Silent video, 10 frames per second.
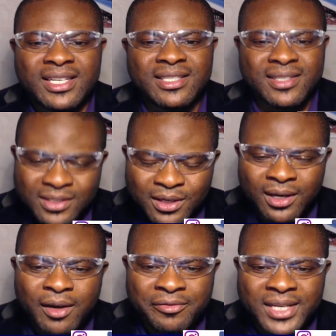this is
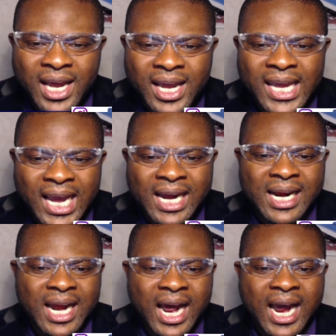Loveday
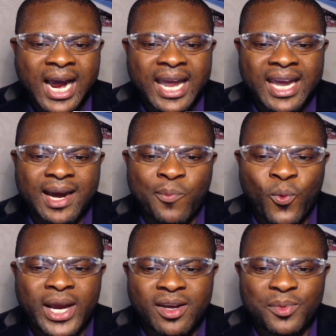and I am
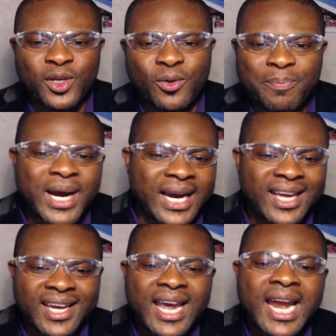welcoming you back
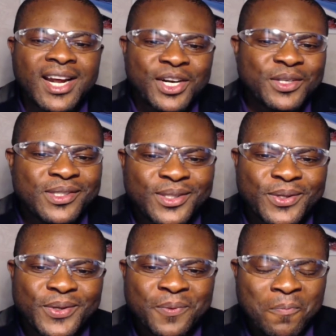again
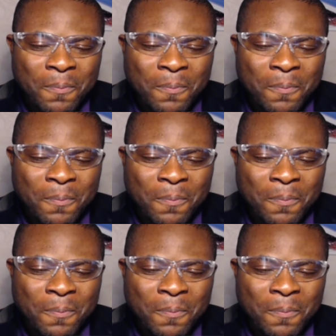to